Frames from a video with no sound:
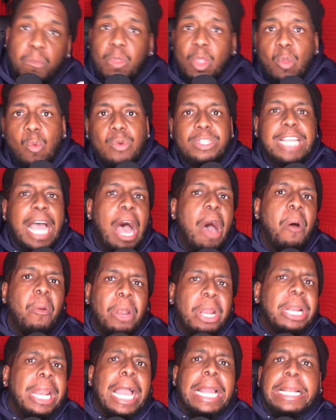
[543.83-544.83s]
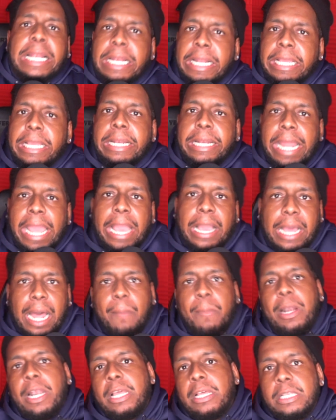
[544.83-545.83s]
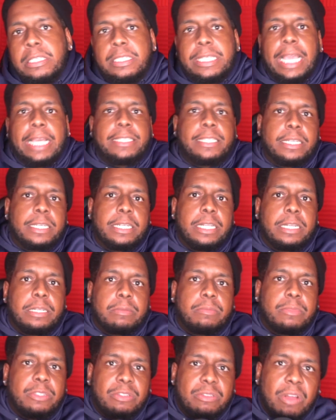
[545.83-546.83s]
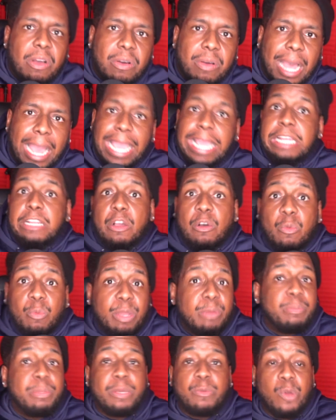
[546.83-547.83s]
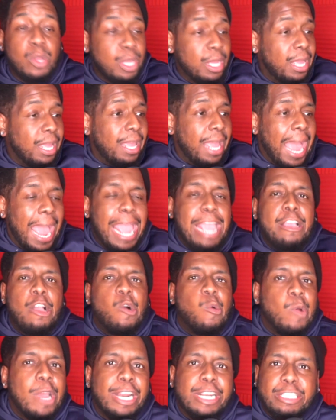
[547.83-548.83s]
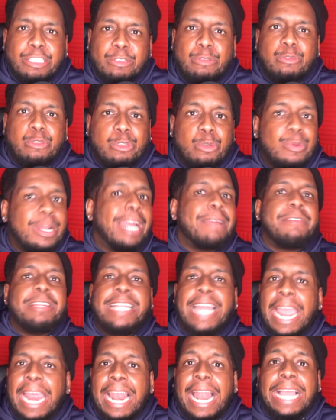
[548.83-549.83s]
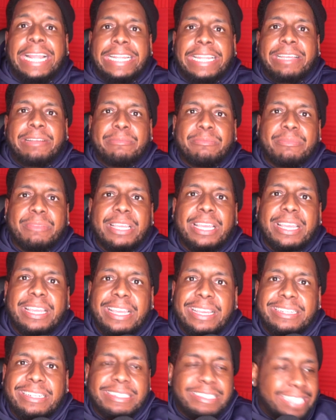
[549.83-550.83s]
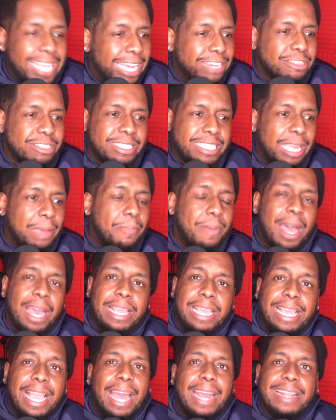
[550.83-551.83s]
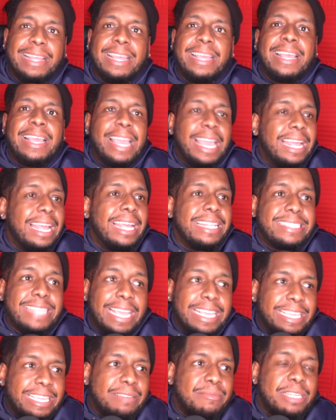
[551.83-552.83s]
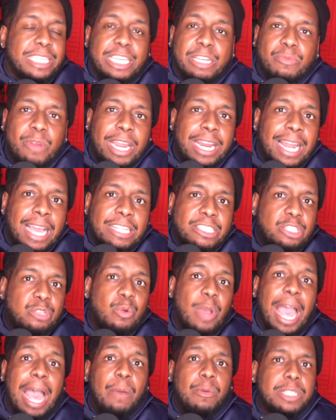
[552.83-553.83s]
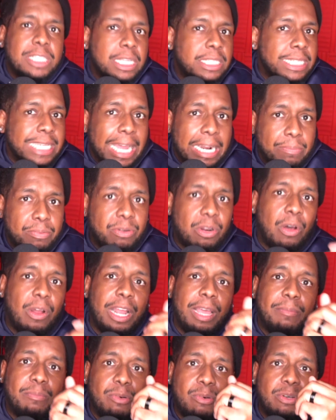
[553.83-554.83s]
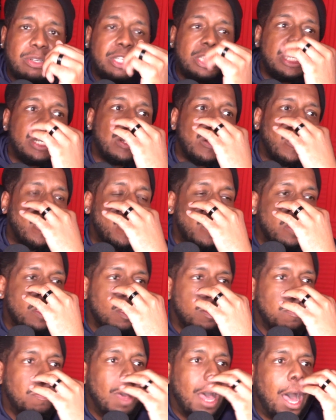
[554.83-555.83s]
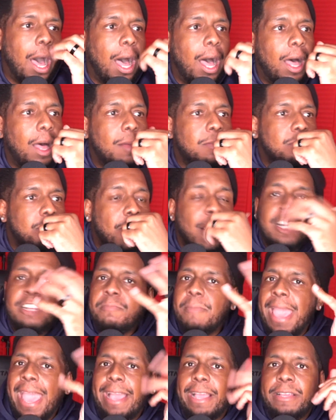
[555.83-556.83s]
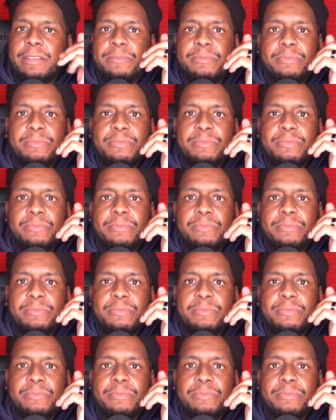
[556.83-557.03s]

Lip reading: Which I don't look like the nigga now. I'm a little sexier than them. I ain't gonna wear the zoot suit every day like them. Cedric step out, it take him to get ready like 2 hours because he got to put all that bullshit on. But Bernie Mac,